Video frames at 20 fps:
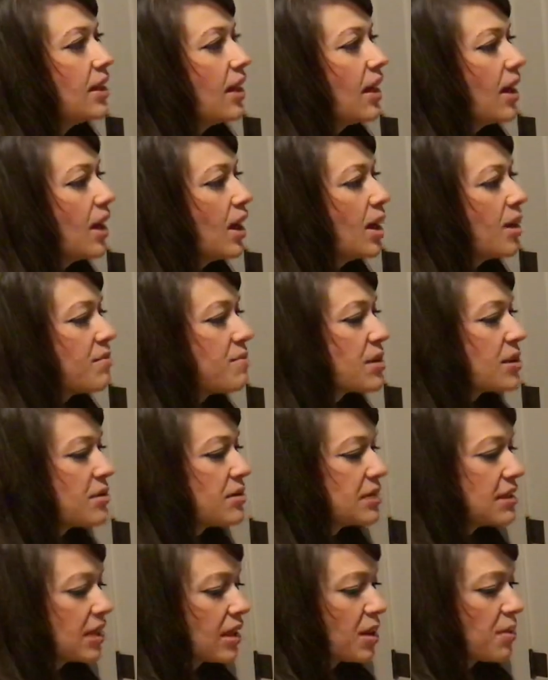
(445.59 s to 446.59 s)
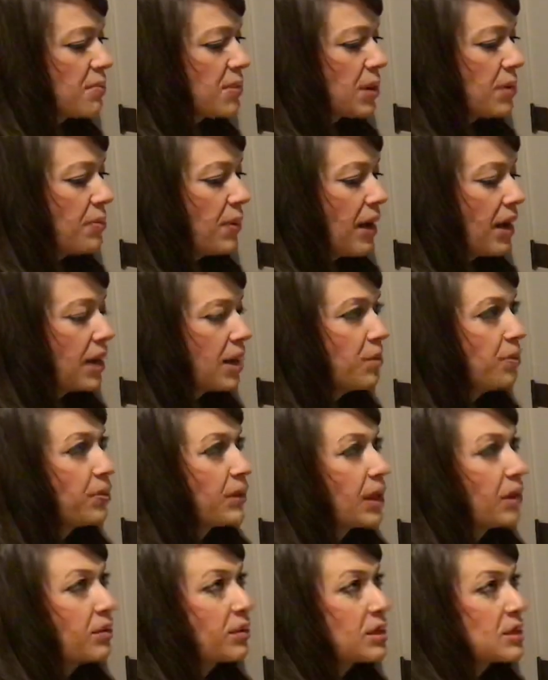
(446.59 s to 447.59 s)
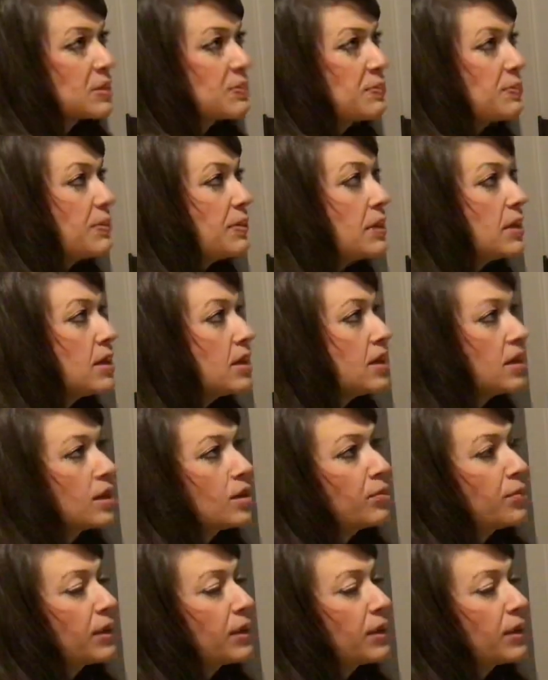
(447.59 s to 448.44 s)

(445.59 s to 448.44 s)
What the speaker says: It was like a big potted plant with this big,